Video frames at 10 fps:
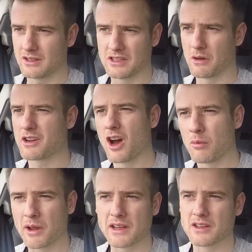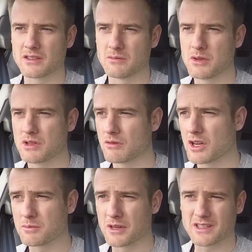you know, I can't play because of the music
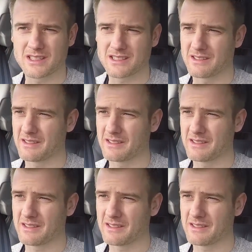rights, but it's